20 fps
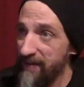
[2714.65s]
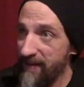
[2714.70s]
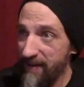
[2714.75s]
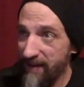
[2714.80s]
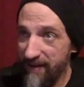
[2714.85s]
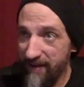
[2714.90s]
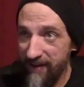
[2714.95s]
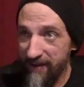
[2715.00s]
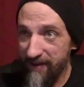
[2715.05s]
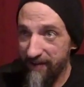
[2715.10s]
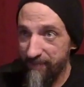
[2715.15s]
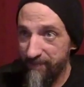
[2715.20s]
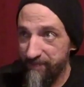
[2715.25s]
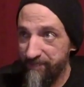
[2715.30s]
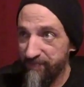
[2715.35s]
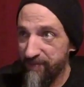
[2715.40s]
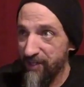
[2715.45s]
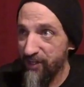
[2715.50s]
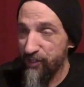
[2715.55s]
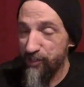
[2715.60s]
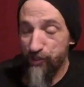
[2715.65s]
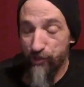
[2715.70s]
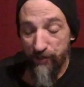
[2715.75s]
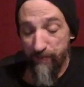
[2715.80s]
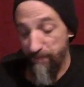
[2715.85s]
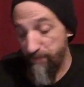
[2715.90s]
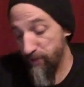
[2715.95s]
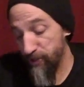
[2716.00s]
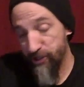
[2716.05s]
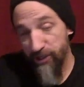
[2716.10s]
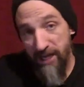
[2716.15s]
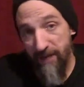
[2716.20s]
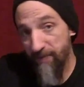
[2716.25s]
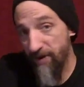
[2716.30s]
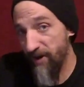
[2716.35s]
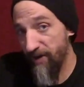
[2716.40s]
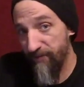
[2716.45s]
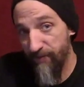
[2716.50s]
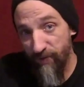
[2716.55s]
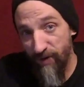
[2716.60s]
You can put your name
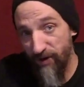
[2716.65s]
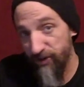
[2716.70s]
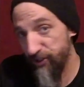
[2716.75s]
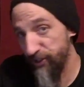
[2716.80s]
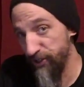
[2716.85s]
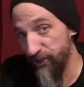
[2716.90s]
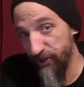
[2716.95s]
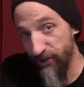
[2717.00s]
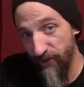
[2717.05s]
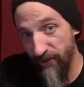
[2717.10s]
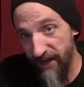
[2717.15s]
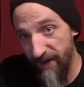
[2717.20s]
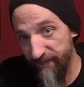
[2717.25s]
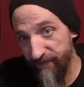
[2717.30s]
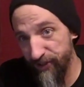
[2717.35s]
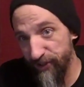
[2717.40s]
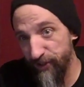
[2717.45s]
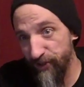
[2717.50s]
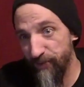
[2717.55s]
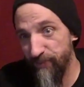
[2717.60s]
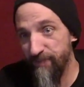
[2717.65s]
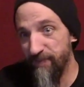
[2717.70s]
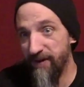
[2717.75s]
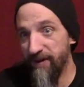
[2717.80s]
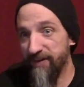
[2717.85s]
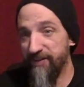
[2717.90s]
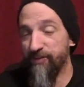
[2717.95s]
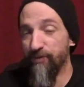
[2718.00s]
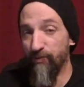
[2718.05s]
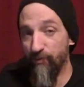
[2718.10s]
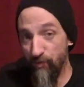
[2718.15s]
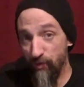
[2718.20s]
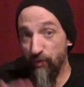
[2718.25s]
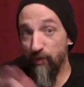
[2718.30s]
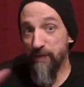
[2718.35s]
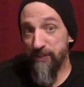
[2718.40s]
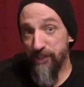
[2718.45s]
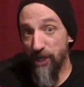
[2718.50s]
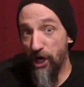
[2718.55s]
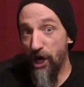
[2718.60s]
on it if you want to, you don't have to, but the
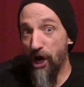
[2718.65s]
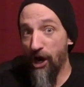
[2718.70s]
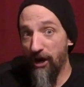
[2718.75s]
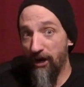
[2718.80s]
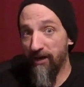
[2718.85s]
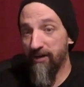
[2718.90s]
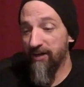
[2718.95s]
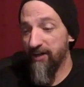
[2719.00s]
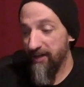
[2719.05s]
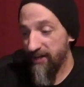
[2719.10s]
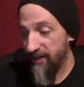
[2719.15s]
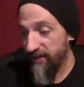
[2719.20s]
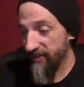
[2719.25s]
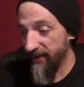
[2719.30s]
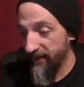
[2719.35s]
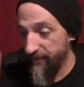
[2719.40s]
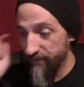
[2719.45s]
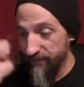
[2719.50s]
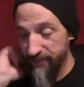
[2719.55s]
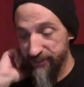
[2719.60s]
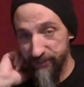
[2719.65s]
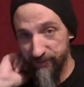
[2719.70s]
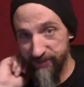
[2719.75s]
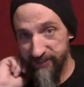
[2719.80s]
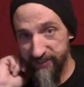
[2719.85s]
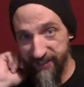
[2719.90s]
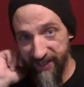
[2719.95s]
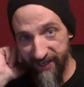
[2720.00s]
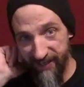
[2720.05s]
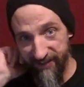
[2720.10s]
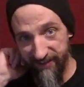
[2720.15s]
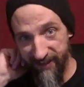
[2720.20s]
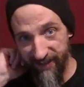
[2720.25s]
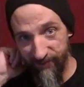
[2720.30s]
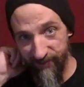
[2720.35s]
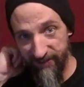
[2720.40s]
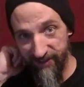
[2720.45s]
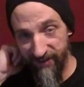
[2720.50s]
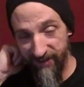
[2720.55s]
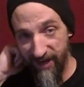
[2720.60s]
rules are, like Melissa was saying, like
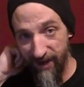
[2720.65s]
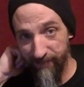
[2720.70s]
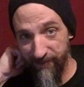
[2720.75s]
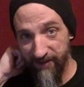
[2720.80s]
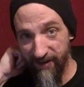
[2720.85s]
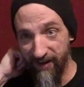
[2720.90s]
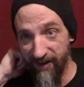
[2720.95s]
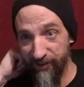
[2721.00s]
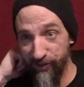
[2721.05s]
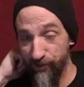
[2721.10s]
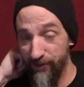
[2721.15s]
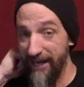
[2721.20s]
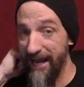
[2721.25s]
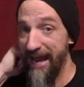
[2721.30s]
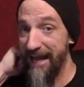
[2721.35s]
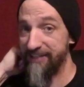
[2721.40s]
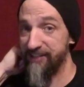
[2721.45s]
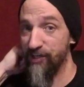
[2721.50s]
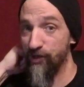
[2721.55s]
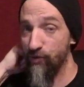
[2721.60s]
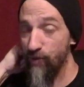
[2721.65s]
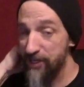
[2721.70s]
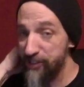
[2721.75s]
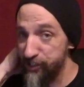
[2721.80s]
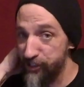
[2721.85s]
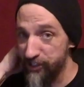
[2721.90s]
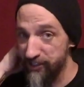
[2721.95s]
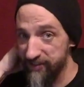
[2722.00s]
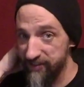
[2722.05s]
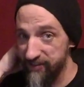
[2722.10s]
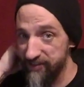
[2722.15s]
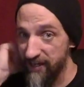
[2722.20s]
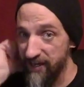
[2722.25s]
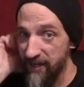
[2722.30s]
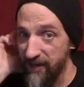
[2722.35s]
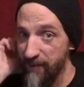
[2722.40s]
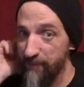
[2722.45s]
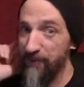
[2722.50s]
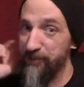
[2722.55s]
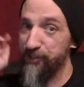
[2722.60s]
we did at Comic-Con, you can ask questions,
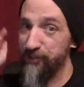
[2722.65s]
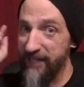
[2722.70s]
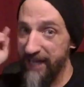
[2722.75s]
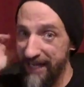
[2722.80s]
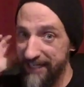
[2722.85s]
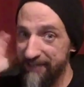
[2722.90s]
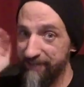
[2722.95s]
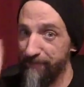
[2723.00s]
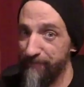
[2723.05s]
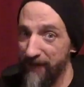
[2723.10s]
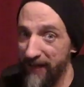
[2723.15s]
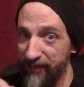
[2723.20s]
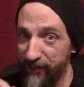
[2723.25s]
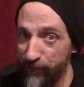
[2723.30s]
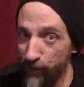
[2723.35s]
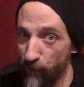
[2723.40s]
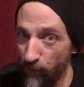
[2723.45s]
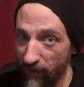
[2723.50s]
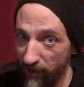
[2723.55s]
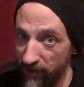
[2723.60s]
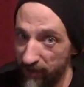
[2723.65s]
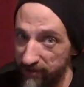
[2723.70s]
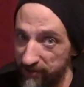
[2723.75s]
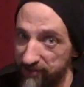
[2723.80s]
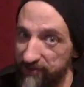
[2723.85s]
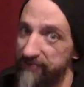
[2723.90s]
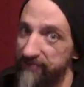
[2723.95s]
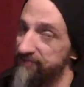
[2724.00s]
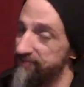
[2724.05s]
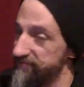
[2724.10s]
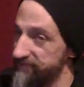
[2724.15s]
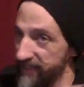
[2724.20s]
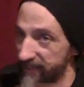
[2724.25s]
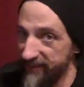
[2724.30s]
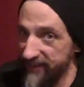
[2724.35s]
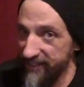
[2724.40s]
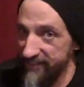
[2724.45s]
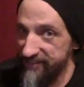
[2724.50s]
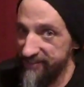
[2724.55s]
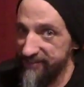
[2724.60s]
but you can't defend your work. Like
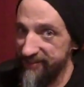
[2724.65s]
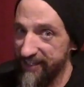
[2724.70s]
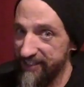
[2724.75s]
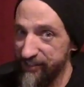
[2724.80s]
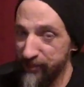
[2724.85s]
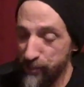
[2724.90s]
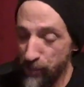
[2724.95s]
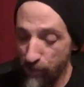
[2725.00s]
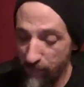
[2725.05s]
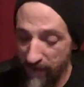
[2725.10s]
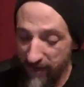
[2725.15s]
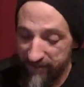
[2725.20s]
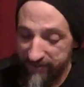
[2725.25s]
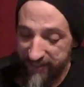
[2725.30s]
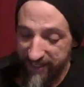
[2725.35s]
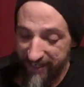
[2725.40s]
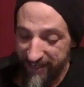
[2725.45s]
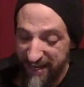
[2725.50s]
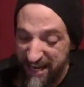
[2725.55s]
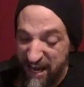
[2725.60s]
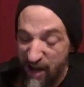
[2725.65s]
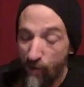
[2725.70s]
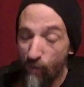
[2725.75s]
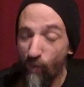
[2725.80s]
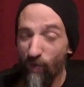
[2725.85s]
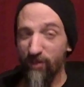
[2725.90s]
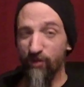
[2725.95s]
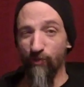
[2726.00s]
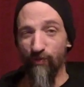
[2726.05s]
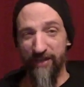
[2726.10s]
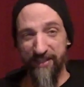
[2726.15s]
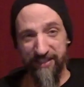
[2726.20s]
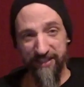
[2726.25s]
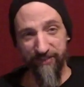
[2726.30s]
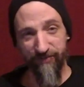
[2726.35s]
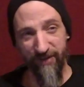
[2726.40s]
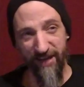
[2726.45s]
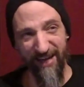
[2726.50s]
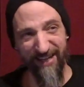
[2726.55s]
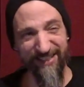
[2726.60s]
that's no mas. And one of the reasons
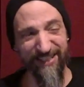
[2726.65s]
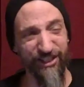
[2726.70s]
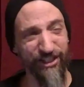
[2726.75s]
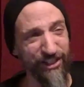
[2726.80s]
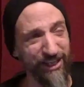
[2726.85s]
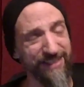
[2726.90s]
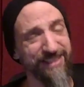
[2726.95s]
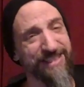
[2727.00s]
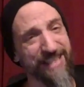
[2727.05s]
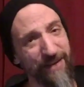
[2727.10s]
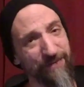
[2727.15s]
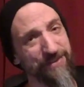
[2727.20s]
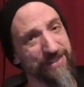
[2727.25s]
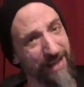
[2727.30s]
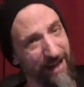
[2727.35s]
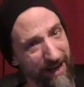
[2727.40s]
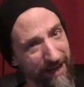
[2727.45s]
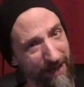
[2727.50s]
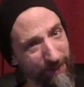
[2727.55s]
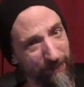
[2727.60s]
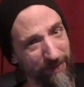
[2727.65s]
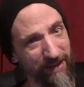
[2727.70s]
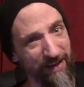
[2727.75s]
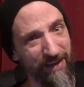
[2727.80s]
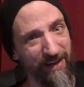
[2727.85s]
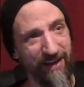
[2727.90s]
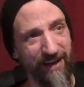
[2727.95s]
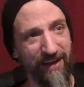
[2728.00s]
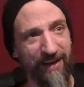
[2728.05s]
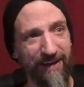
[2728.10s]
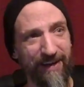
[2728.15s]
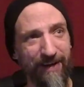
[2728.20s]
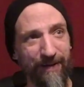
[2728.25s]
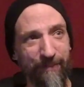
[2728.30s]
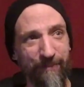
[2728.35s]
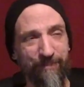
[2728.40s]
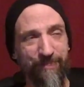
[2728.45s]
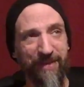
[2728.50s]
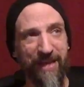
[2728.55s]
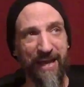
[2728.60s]
for that is it just saves time.
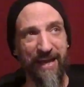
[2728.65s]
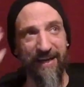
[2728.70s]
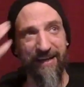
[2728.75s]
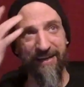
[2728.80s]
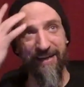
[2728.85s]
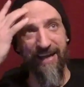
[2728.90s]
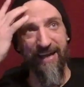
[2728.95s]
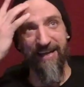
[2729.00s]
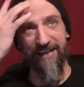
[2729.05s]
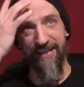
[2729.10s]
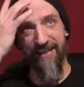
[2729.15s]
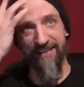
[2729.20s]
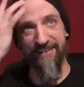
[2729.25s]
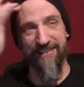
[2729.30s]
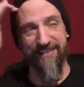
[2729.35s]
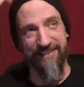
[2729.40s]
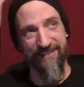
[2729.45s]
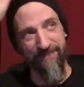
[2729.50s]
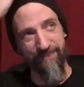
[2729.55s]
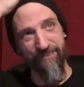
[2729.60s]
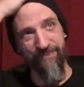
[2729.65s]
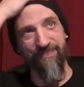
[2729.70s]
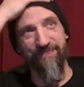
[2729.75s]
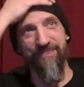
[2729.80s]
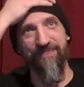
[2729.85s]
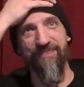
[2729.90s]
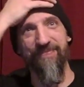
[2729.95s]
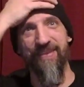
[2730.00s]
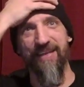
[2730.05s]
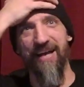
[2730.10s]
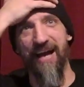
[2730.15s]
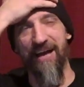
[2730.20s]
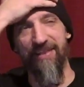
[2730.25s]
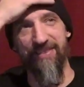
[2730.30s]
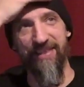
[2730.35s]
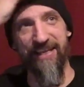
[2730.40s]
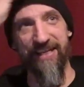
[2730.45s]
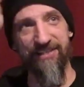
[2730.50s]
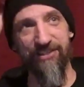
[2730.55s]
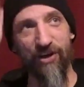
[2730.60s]
And it's, I
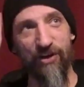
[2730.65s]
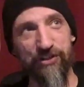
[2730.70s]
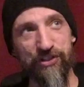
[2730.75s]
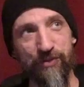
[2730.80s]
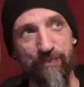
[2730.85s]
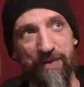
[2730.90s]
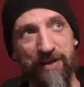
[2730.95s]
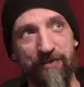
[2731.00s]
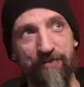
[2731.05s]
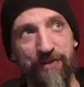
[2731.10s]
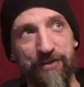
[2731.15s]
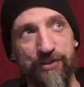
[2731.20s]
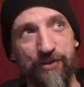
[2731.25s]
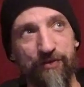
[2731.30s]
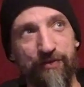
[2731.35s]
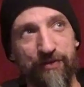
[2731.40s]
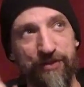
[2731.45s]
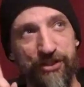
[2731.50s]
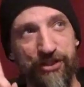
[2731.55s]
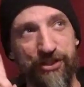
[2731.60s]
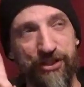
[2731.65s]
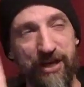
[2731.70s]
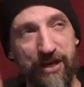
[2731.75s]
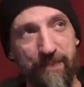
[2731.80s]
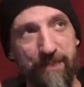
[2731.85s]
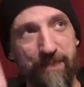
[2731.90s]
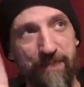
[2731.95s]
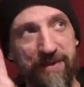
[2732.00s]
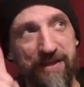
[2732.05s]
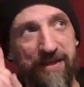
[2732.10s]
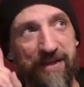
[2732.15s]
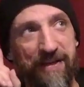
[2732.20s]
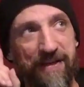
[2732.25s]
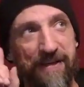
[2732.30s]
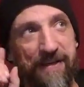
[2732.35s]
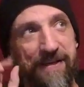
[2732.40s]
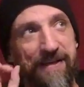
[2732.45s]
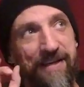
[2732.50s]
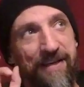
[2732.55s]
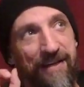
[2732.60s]
think it's also beneficial for some,
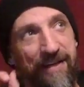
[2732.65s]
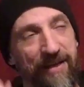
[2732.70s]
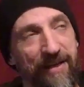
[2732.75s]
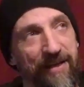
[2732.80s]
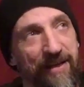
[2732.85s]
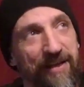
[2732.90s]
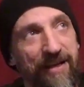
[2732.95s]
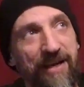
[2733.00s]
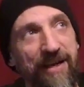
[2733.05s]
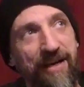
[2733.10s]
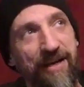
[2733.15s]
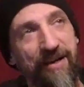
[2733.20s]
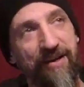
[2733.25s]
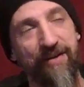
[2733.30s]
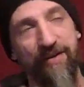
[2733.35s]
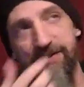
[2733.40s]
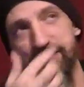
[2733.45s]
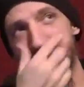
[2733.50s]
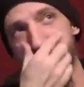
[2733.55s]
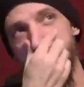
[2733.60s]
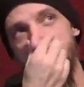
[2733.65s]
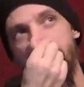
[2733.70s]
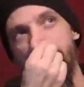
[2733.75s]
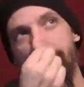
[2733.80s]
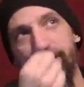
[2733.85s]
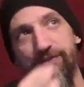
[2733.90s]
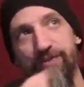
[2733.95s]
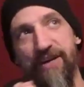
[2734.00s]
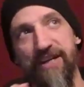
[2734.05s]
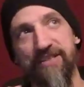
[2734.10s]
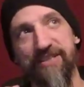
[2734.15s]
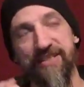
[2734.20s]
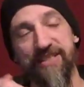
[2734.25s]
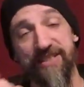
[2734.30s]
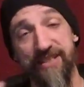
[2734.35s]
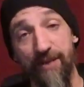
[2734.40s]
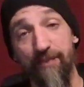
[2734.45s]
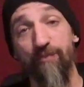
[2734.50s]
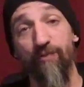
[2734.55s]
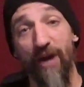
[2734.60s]
let's see how I phrase this.
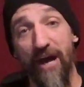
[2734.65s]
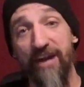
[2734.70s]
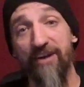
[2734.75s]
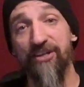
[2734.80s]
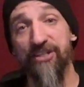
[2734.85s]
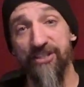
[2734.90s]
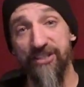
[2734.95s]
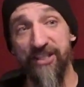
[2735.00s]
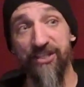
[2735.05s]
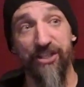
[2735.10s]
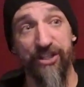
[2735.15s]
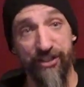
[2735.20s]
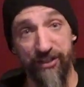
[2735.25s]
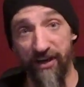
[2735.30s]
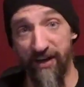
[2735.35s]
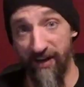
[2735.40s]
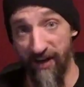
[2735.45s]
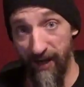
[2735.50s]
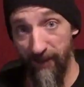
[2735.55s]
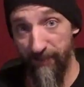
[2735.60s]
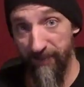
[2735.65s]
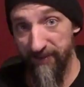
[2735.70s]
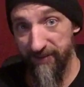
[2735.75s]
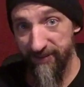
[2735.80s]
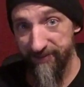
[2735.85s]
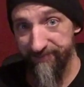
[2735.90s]
Some writers need to shut up.